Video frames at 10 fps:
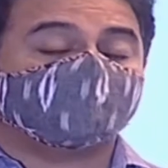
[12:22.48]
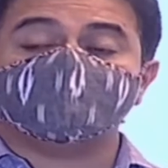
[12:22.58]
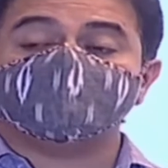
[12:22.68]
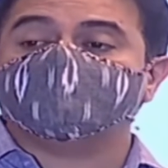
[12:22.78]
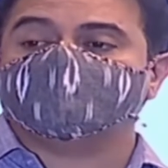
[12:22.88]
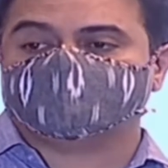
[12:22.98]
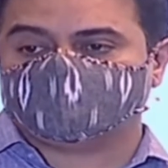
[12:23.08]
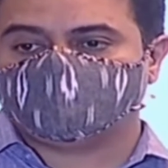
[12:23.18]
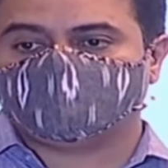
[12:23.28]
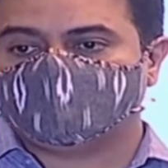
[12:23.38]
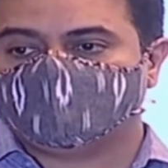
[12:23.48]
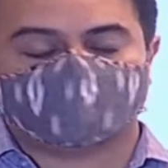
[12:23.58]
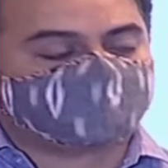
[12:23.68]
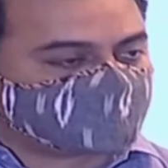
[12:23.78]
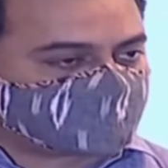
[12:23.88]
heartening,
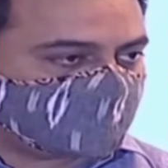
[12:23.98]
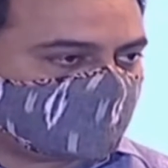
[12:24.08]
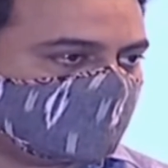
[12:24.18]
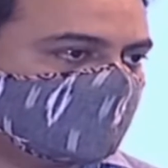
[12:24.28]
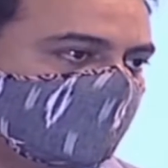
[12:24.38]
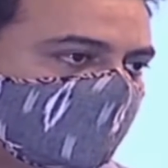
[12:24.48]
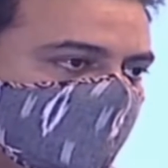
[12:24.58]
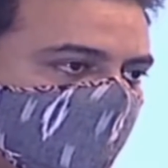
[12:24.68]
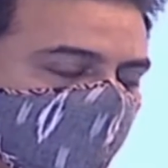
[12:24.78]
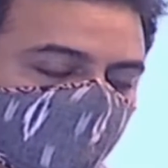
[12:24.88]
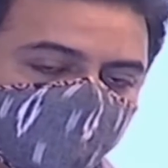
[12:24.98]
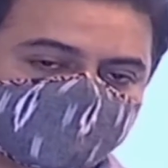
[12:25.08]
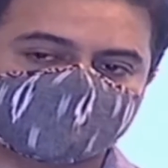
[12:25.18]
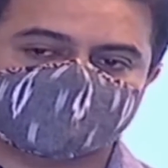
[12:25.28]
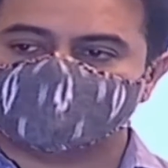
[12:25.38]
what's extremely delightful, what
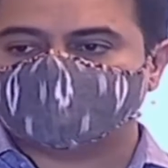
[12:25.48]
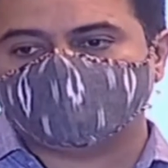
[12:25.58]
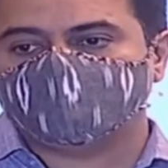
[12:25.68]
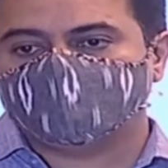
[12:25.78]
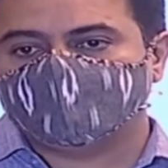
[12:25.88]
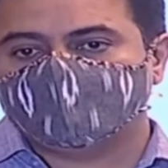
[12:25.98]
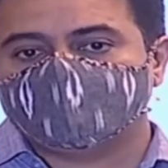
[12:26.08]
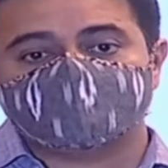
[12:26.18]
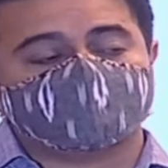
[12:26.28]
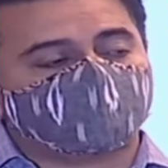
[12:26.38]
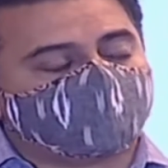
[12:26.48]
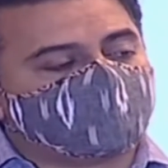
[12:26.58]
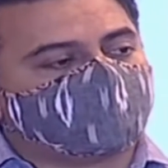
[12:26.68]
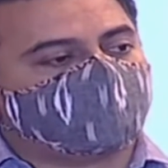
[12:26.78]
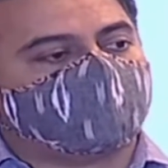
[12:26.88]
makes us happy, is that
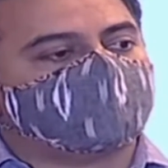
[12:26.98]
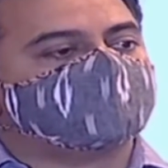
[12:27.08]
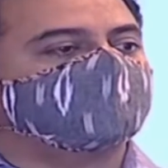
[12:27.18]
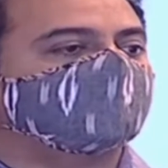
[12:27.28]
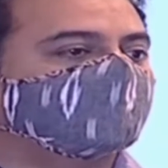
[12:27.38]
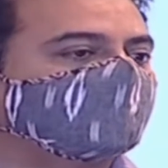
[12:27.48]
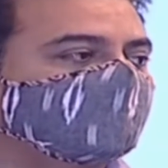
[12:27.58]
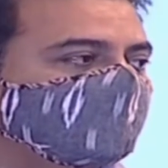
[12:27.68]
24% of that